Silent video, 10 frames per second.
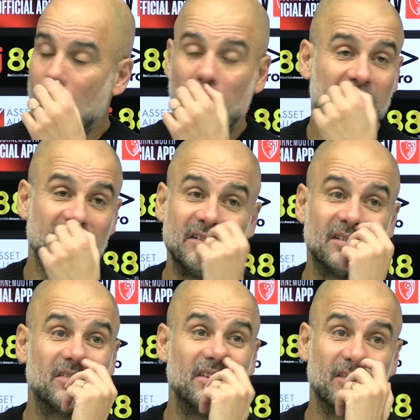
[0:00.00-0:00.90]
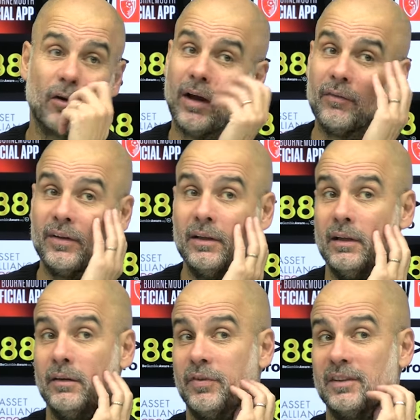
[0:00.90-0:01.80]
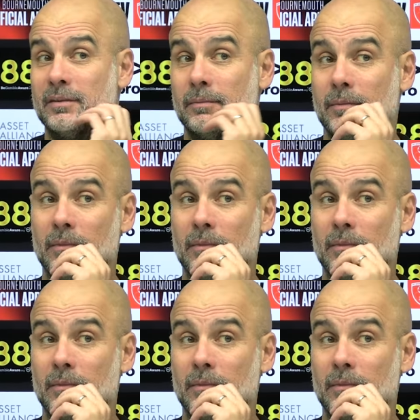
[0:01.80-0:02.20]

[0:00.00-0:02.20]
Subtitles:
But since arriving the first